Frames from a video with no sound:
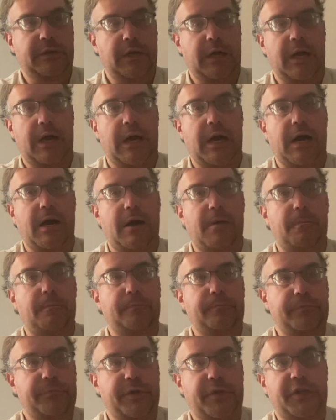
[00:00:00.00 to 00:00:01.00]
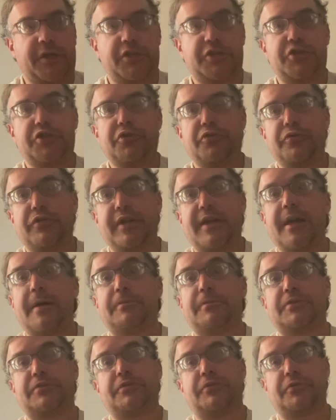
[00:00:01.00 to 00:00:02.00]
um, and continue the
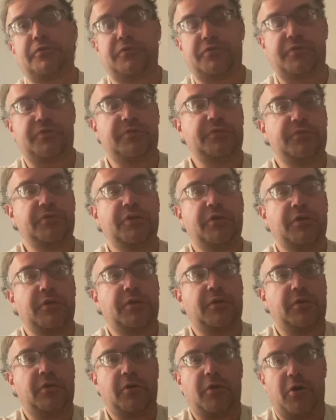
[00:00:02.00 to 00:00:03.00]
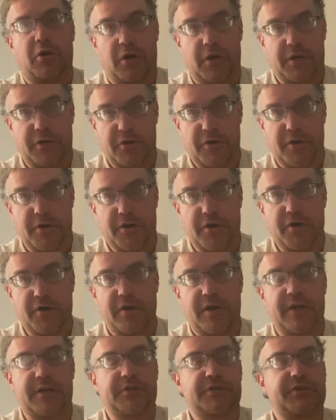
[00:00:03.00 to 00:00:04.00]
episodes on and on and
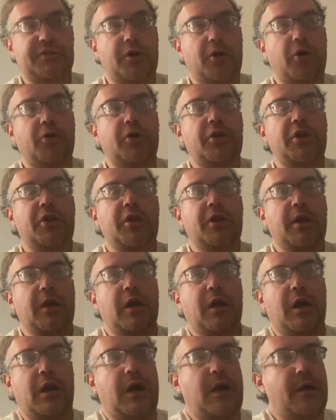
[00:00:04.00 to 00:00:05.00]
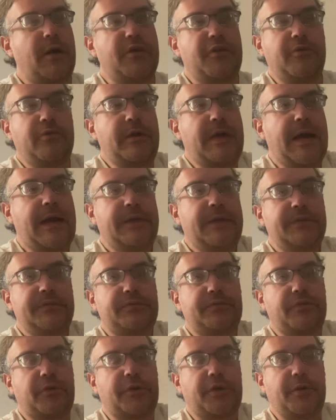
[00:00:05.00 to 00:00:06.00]
on. So uh, you
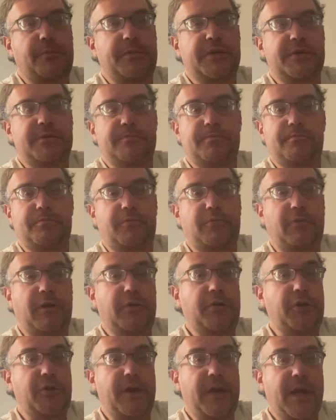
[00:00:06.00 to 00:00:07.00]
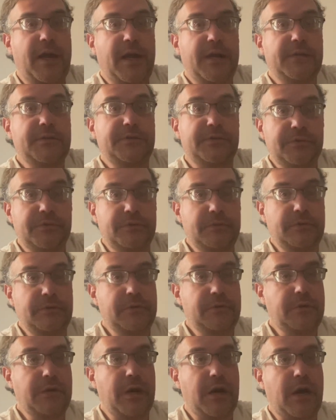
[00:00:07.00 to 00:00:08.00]
guys are going to be in very good hands
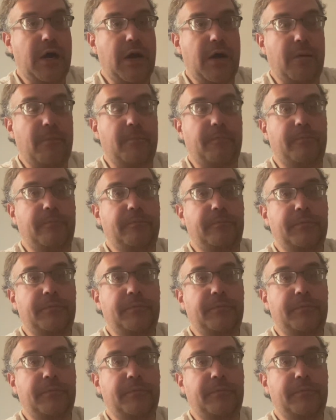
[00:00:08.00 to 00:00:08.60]
um,